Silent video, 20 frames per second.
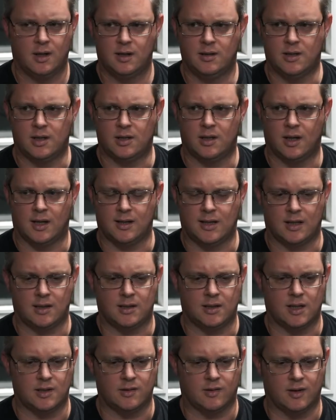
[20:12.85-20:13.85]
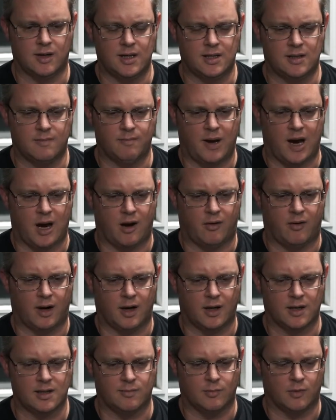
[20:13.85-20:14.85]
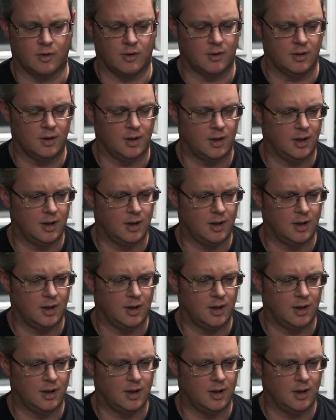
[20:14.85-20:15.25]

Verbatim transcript: digital identities, or at least empowering us more.